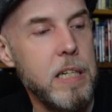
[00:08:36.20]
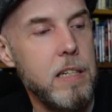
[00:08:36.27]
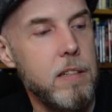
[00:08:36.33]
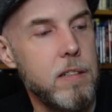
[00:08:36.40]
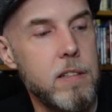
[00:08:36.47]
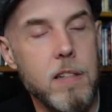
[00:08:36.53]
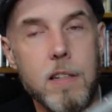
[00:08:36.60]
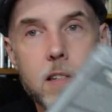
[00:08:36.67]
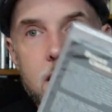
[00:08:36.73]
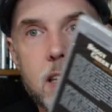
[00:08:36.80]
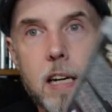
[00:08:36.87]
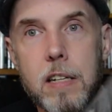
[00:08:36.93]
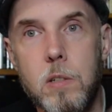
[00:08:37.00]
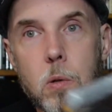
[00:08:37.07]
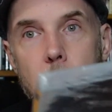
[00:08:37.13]
means
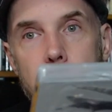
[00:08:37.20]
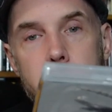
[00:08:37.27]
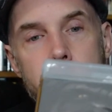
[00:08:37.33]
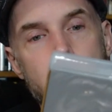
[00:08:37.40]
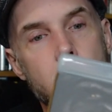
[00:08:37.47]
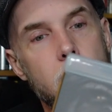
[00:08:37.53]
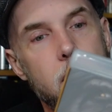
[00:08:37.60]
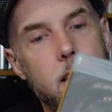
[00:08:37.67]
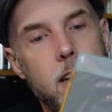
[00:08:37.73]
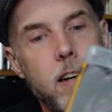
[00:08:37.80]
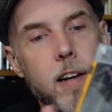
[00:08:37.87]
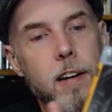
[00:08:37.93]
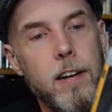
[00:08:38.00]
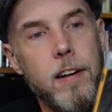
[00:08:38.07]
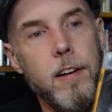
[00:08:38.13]
Sasquatch.
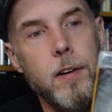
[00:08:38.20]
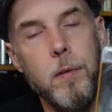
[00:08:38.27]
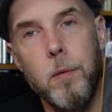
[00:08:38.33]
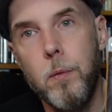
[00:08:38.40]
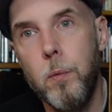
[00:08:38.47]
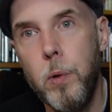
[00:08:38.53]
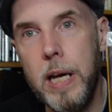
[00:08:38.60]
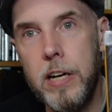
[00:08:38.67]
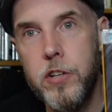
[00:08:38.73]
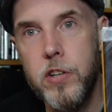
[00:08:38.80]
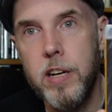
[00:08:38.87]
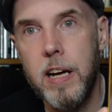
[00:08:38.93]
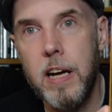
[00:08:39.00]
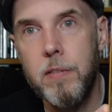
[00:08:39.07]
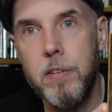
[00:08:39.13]
Uh, we
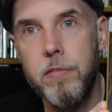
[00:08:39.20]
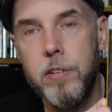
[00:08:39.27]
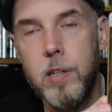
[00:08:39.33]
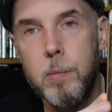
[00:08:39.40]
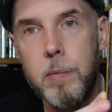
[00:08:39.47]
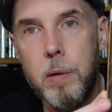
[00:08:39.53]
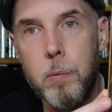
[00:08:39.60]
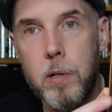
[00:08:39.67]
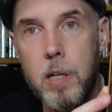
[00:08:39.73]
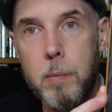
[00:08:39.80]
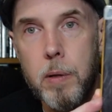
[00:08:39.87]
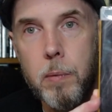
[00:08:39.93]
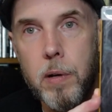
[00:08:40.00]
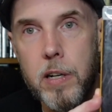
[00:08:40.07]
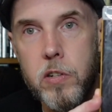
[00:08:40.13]
actually have a film that we're
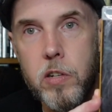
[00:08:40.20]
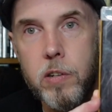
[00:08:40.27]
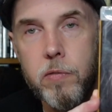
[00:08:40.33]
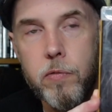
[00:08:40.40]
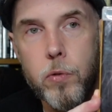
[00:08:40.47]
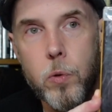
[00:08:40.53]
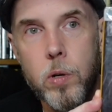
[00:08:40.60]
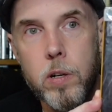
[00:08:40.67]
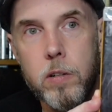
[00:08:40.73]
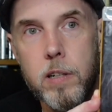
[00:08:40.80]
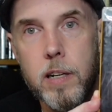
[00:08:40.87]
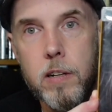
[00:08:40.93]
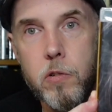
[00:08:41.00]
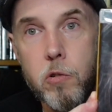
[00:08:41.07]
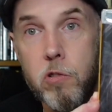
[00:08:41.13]
going to be watching for
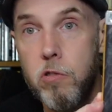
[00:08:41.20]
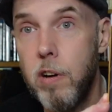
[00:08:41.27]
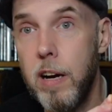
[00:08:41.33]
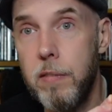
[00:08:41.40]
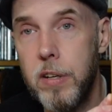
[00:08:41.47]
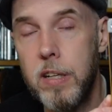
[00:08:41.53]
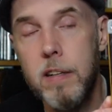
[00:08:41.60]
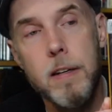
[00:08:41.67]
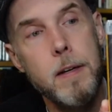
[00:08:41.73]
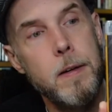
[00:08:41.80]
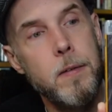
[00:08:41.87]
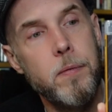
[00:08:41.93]
Dollar Store Drive-In